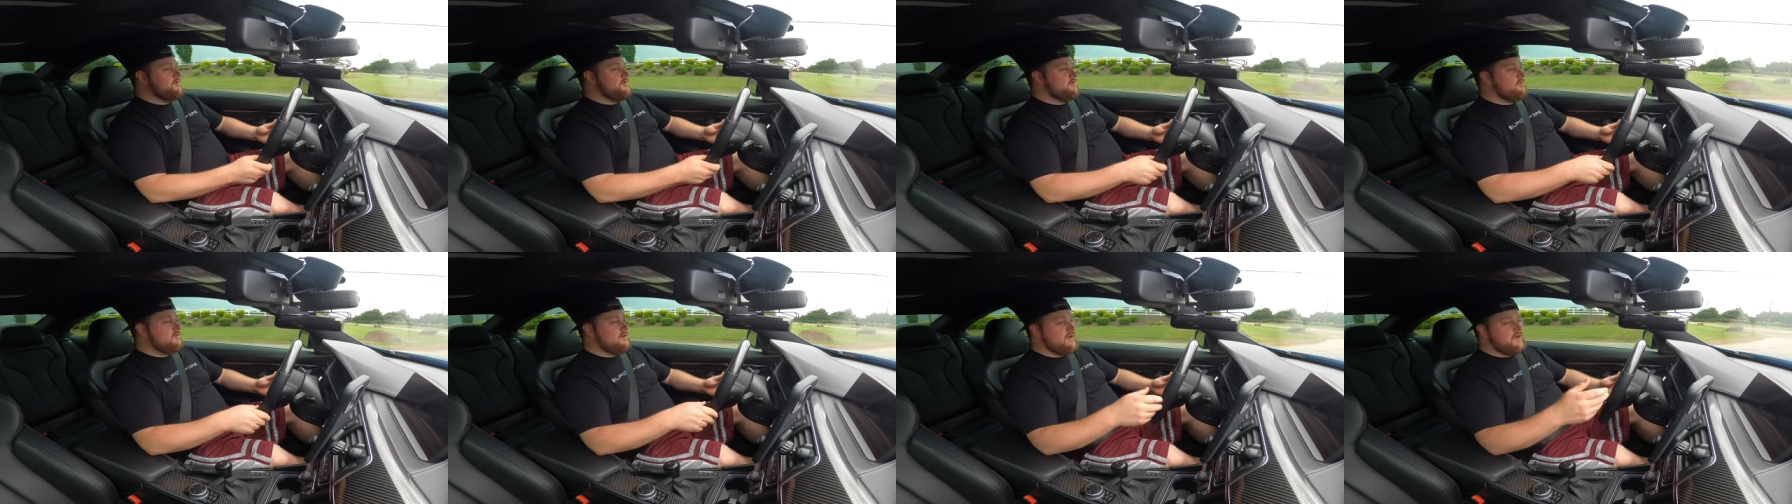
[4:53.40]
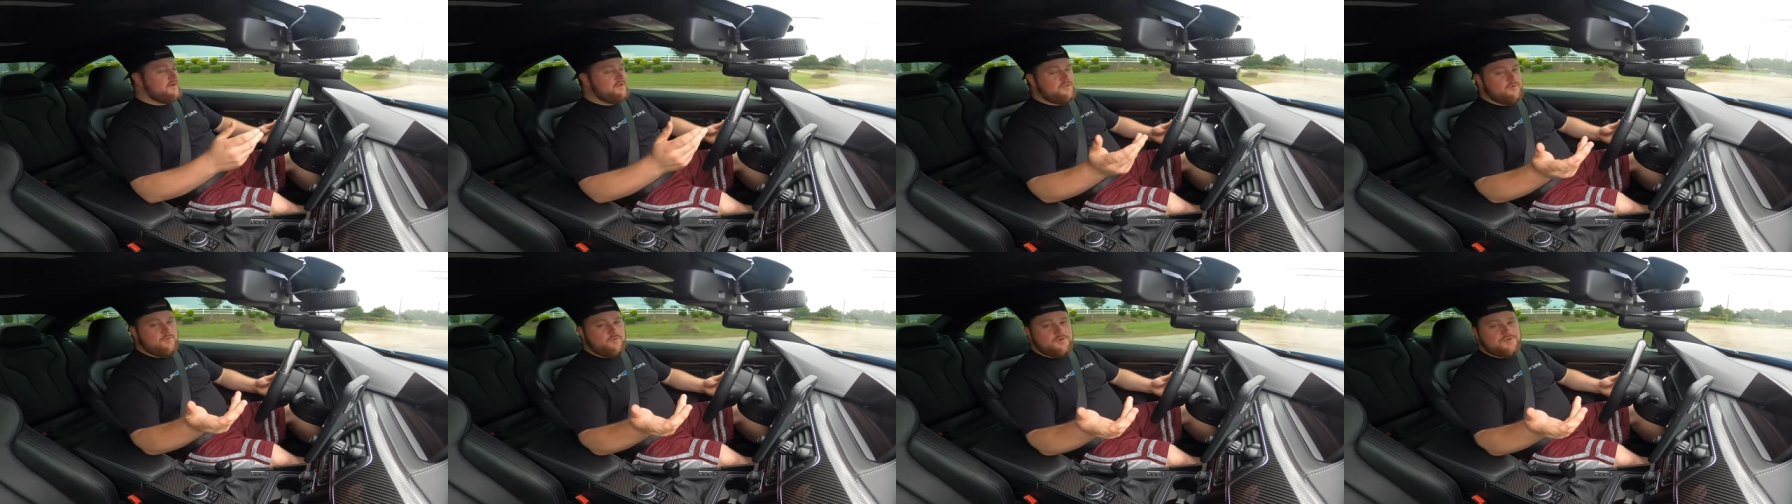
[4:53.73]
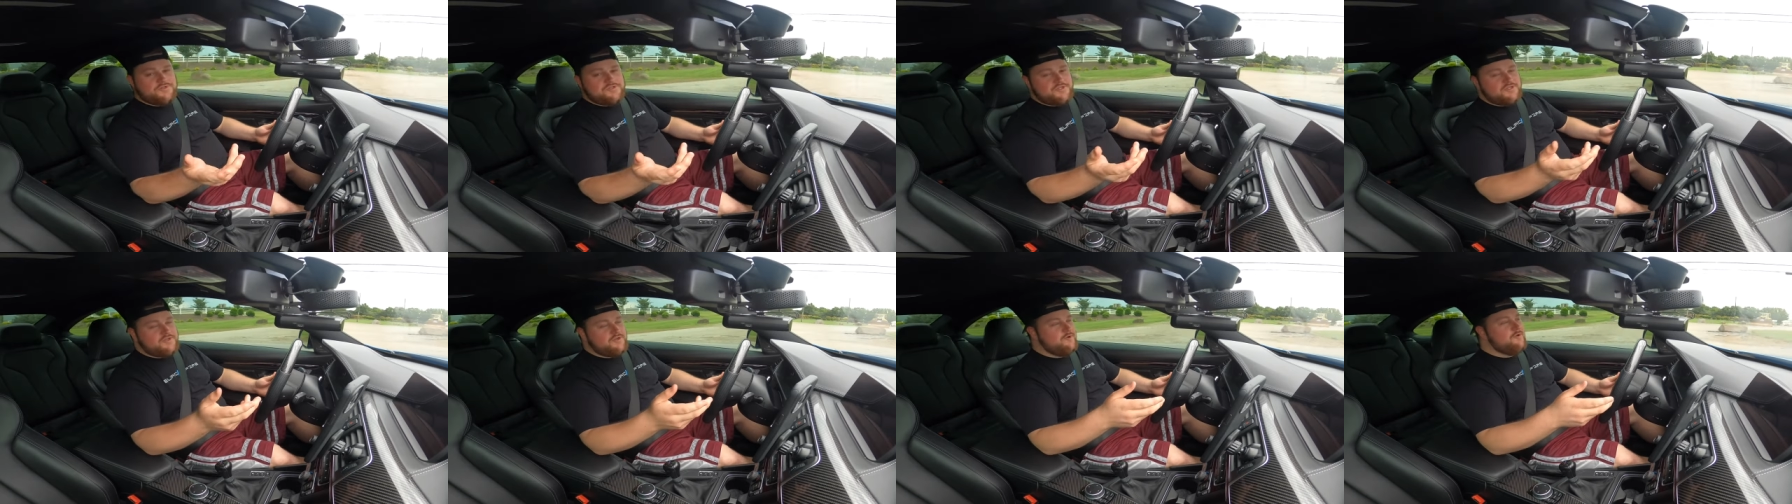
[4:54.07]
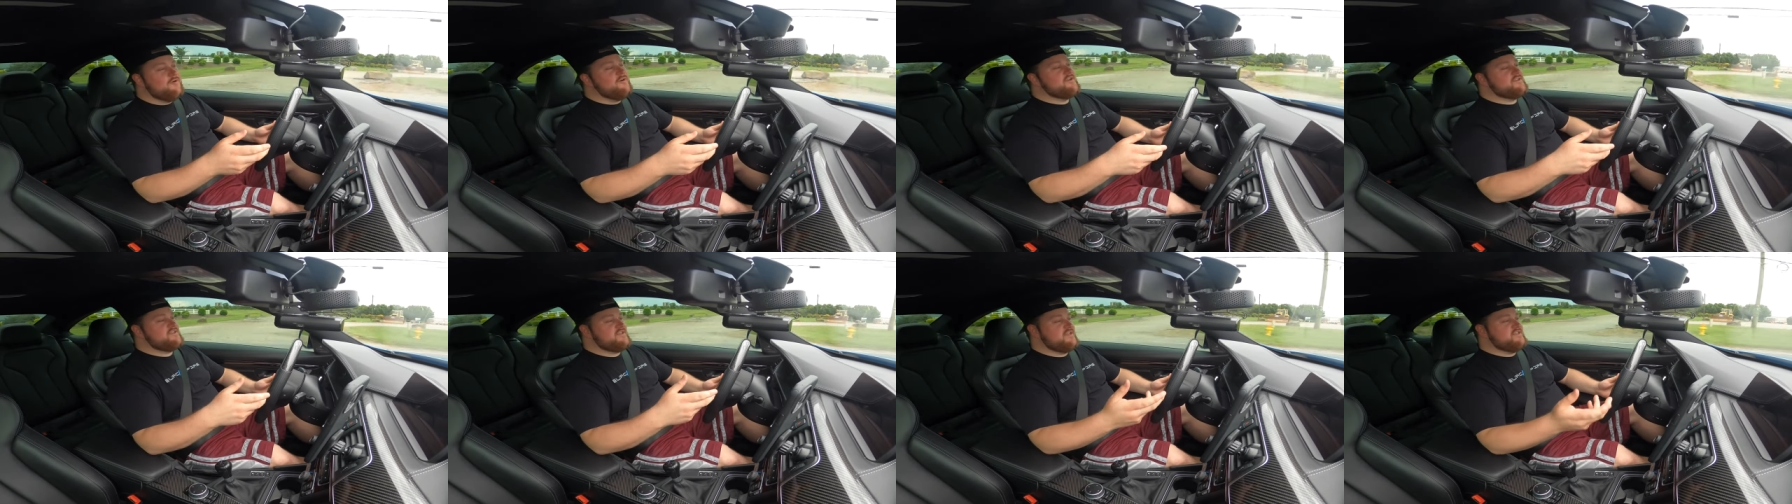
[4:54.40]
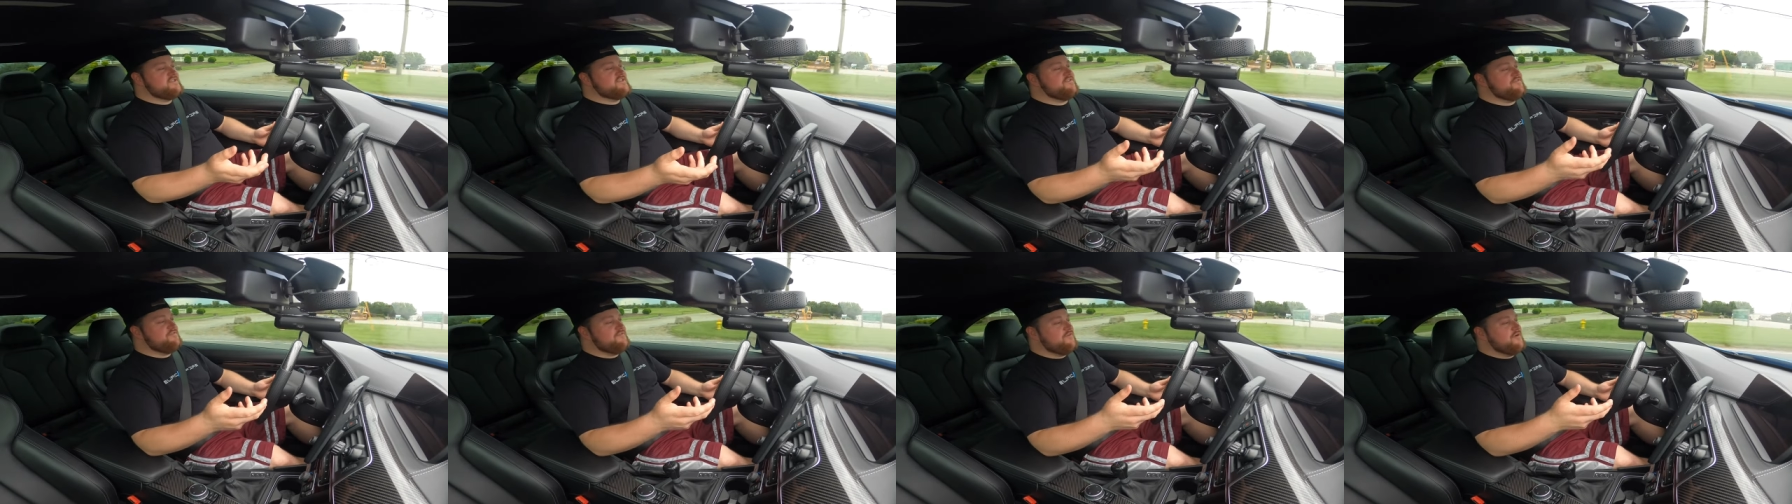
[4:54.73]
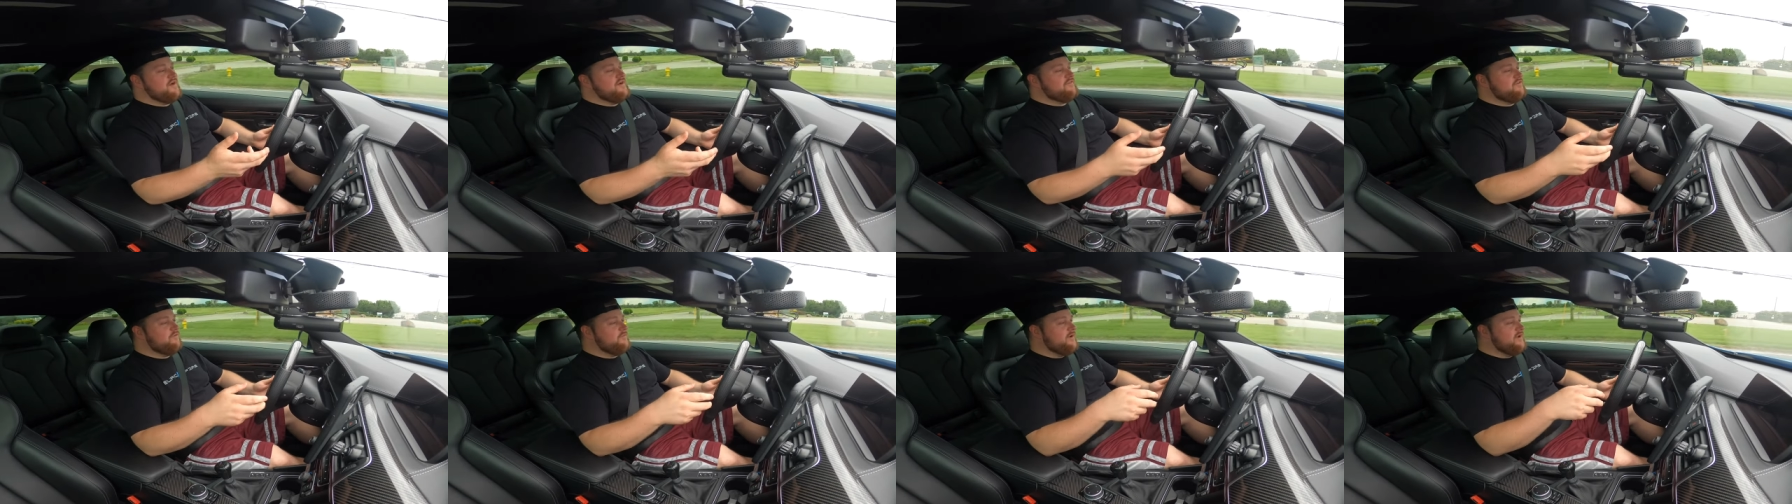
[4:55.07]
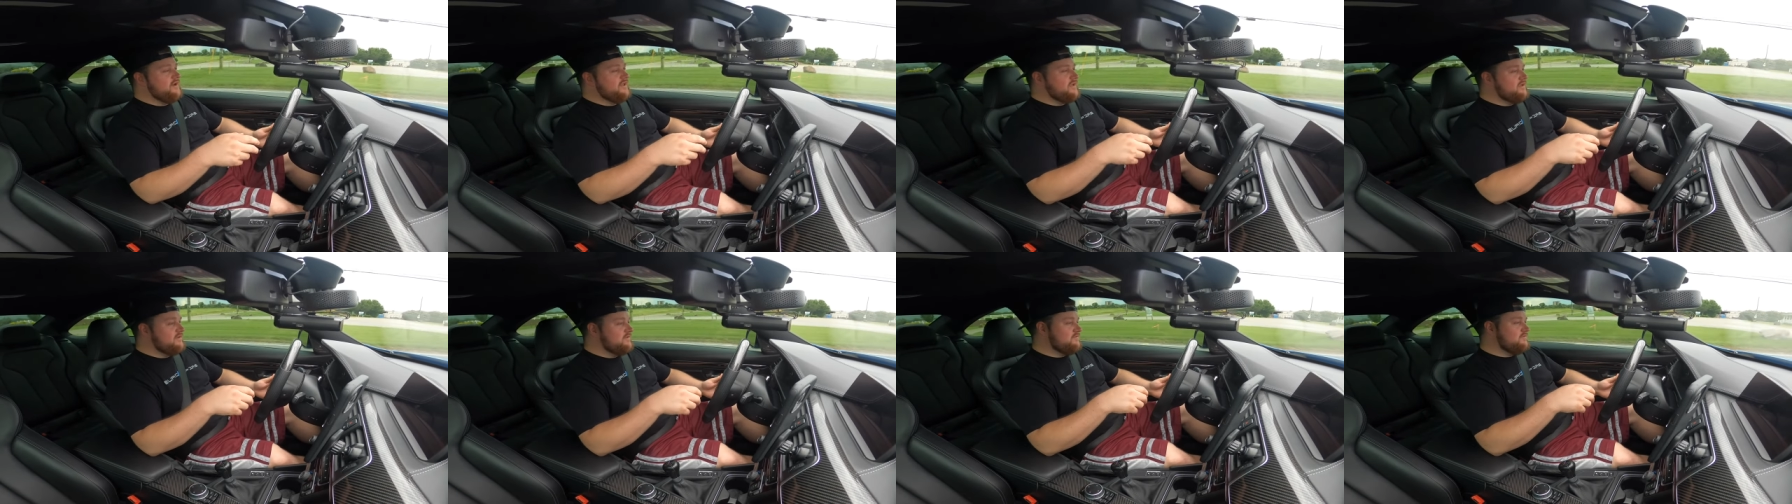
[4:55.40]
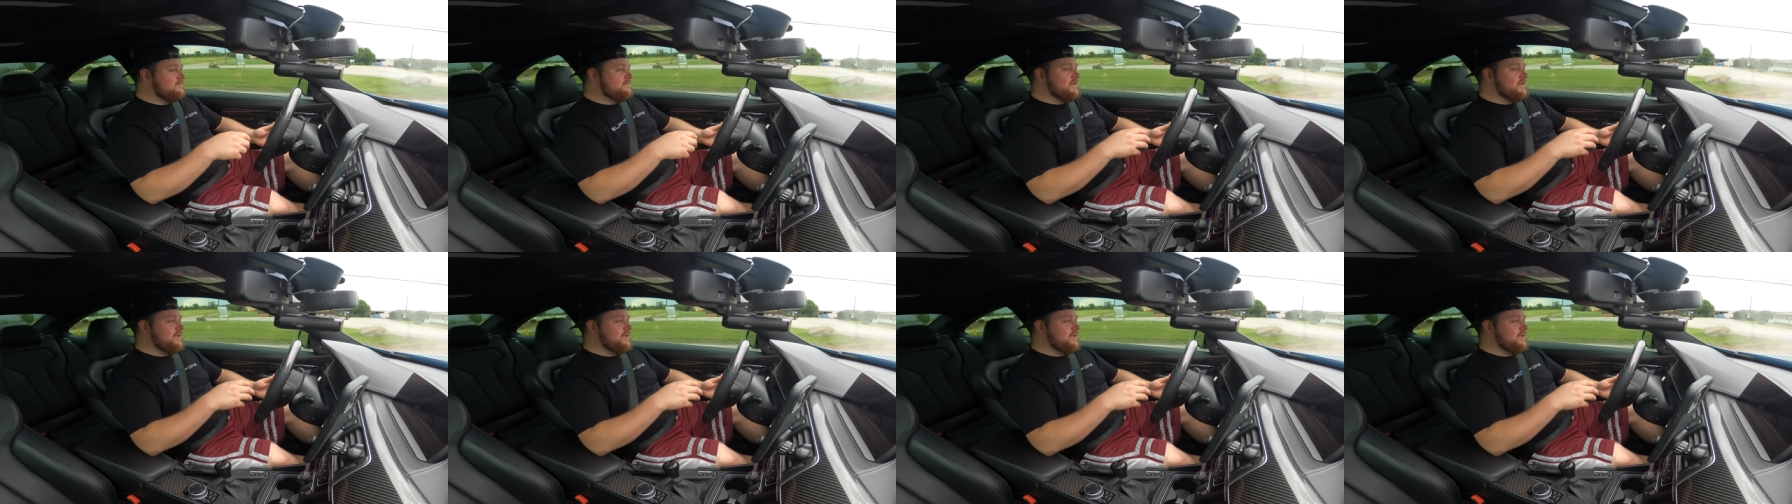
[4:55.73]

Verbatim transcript: And I know the whooshing noise isn't for everybody.